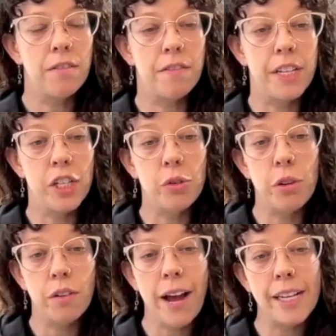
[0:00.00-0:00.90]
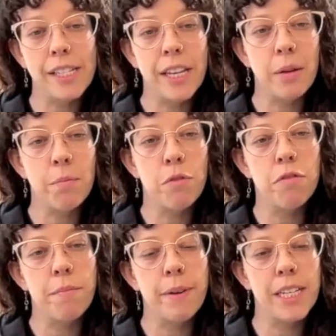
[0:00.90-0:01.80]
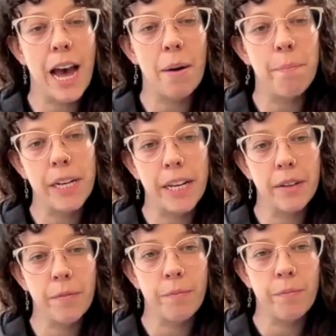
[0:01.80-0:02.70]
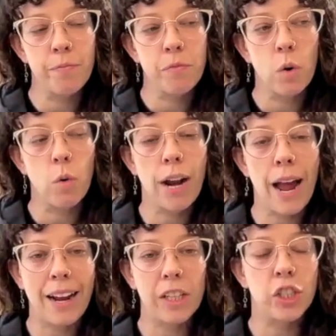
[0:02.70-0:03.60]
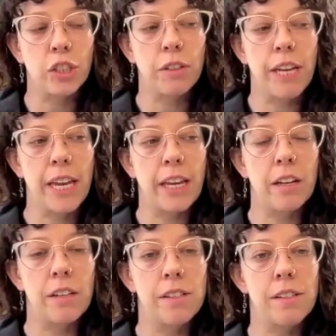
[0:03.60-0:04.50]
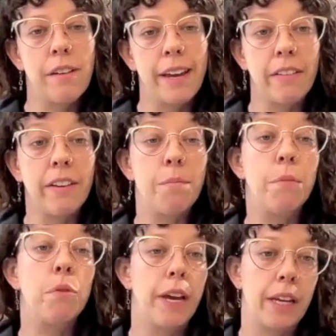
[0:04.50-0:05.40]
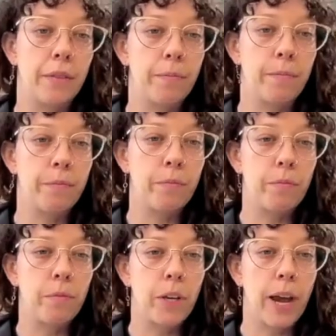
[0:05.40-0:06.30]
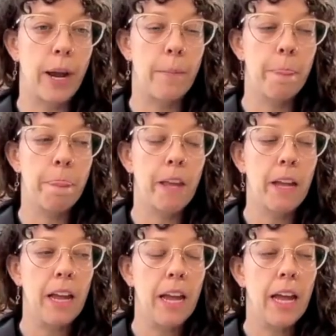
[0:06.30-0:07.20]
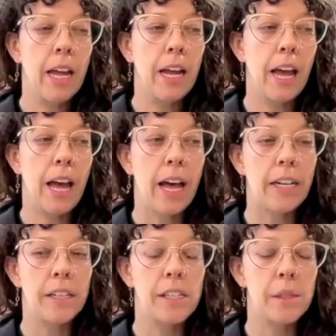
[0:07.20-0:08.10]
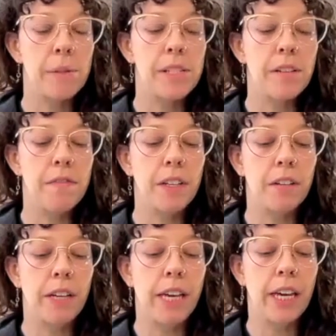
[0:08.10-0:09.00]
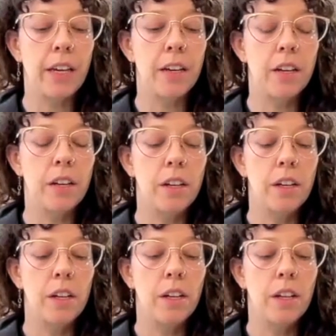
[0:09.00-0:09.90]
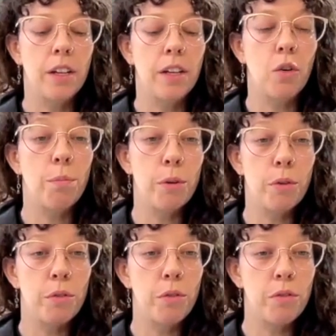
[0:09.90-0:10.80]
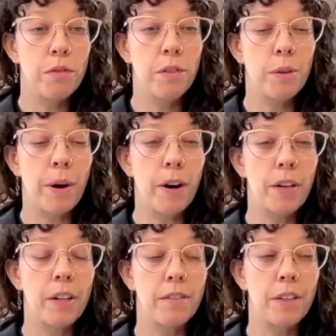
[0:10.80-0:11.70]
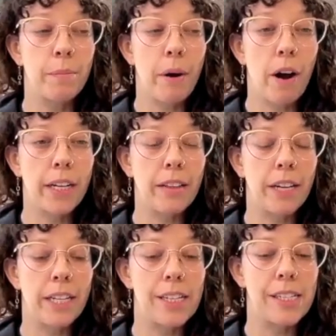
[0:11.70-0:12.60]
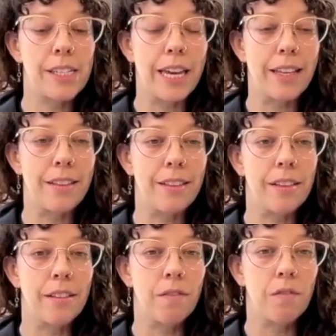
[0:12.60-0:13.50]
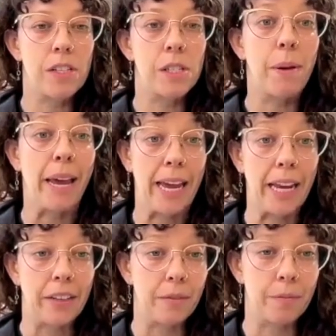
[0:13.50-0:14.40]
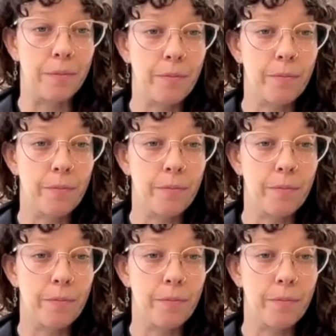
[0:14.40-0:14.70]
visualizing movement happening or actually slightly moving. Okay. And specifically, you'll move the part of your body that is in this pain.